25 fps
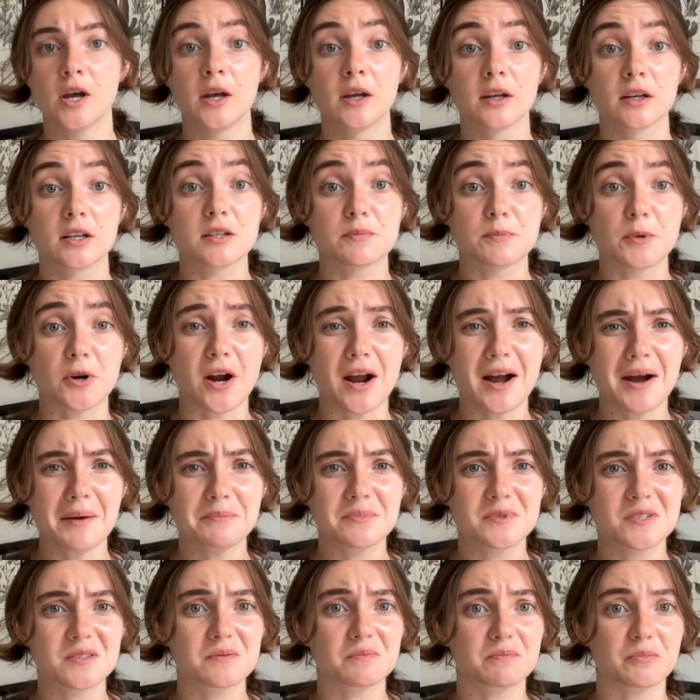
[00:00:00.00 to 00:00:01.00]
because
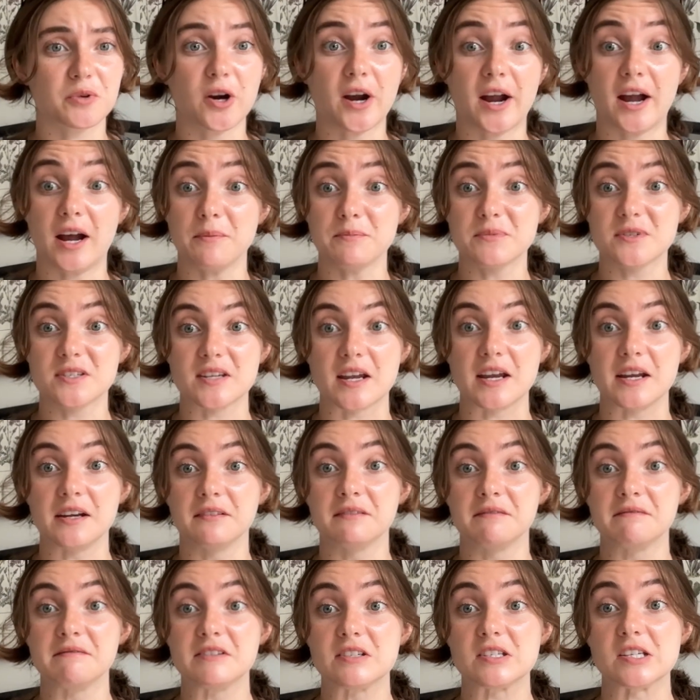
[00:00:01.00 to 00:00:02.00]
perhaps
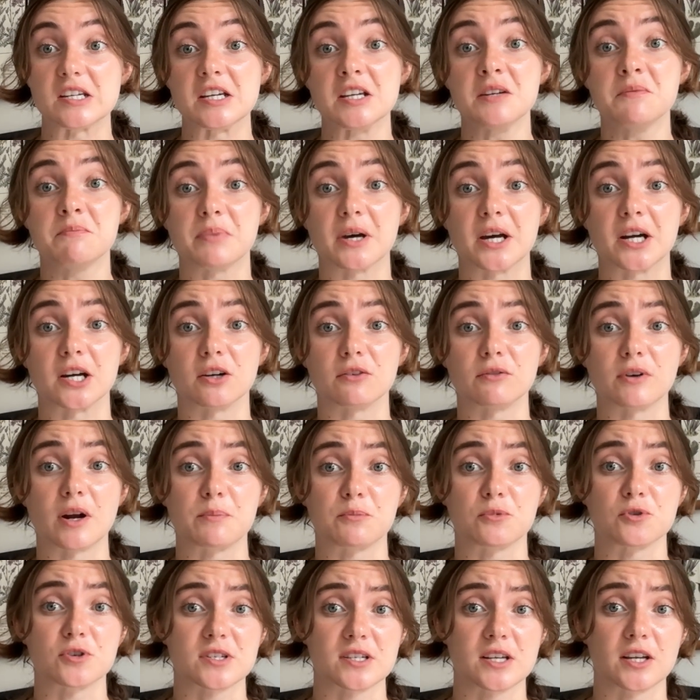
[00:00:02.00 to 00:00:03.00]
Satan did better
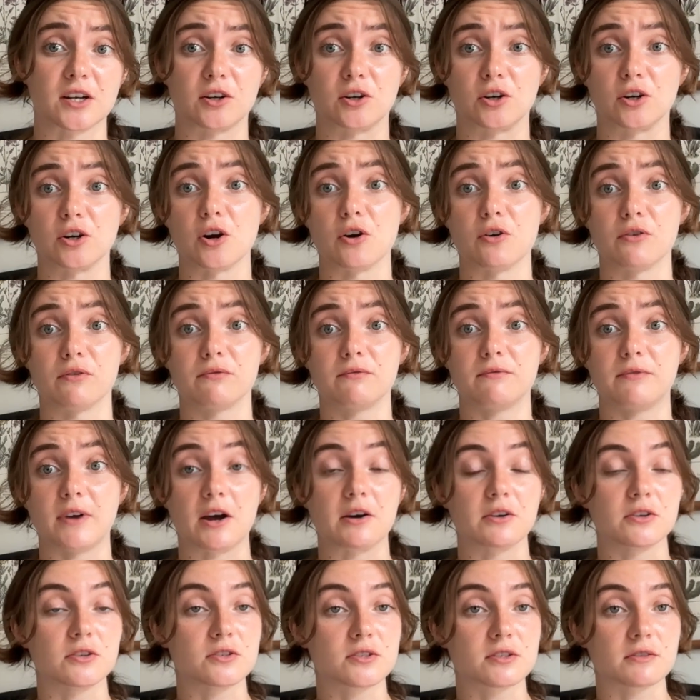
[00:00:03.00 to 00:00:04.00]
represent her own
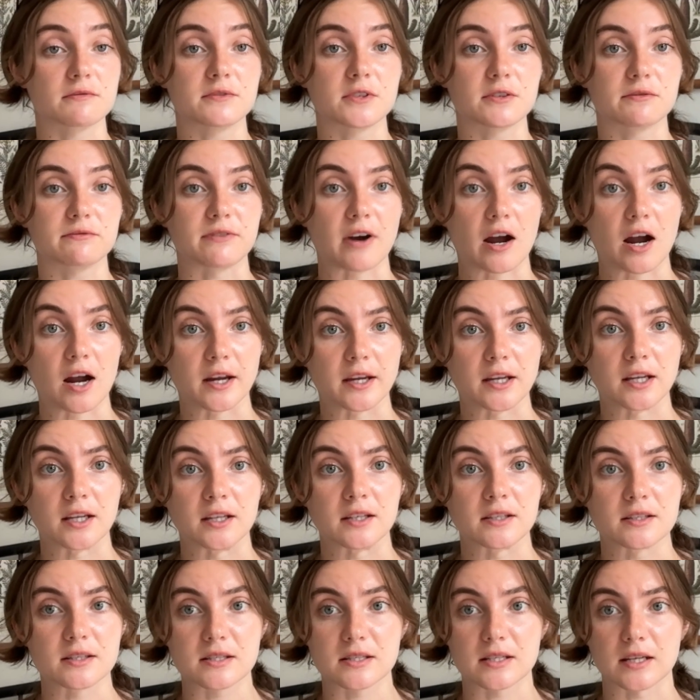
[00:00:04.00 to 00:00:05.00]
values of
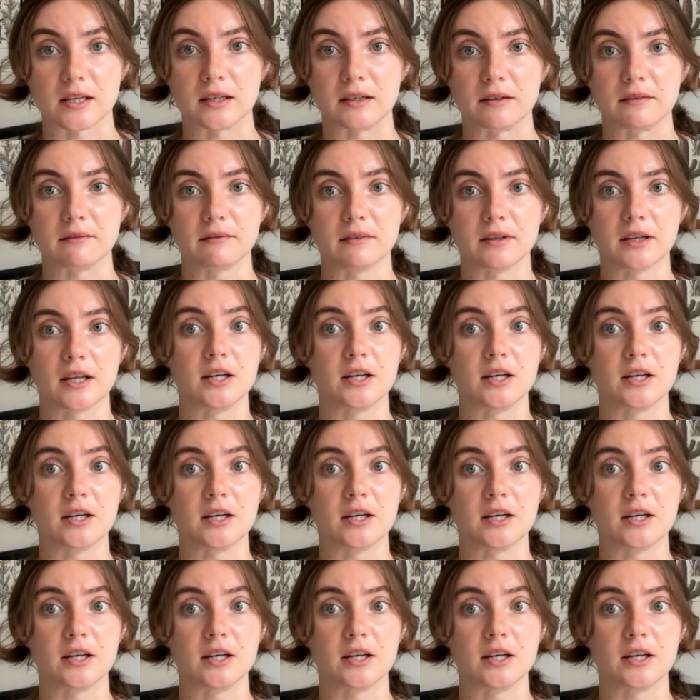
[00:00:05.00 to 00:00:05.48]
defiance and